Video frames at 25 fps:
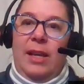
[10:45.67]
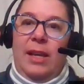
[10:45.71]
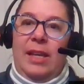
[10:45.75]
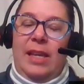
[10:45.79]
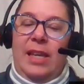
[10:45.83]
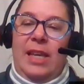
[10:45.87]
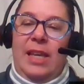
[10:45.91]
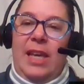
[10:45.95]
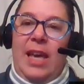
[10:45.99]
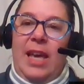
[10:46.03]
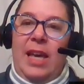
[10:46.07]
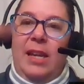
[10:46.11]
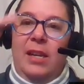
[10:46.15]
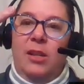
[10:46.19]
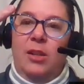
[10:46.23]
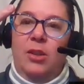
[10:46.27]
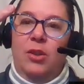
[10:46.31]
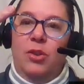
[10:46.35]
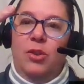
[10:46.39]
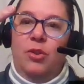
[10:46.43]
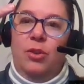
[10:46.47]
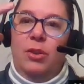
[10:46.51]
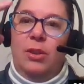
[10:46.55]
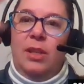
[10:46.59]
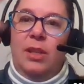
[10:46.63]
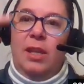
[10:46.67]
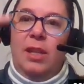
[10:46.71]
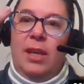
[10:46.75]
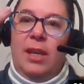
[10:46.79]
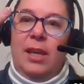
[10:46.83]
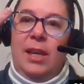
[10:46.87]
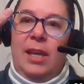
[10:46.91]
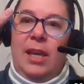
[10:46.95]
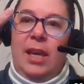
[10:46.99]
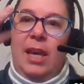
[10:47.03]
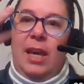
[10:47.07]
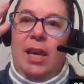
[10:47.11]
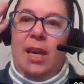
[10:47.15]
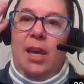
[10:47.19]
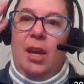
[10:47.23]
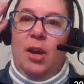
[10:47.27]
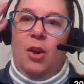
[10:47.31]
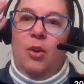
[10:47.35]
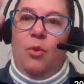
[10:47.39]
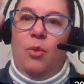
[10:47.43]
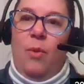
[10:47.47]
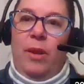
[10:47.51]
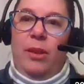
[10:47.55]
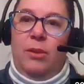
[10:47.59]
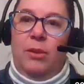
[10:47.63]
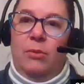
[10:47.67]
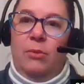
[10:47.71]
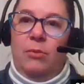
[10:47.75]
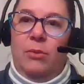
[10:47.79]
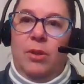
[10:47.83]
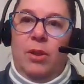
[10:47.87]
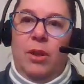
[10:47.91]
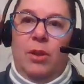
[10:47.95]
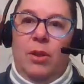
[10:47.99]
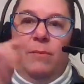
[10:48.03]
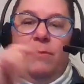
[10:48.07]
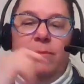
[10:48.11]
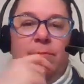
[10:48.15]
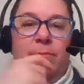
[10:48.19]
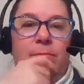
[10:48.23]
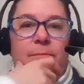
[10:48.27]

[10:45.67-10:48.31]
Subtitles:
¿Quién, dónde, qué, cuándo. Go.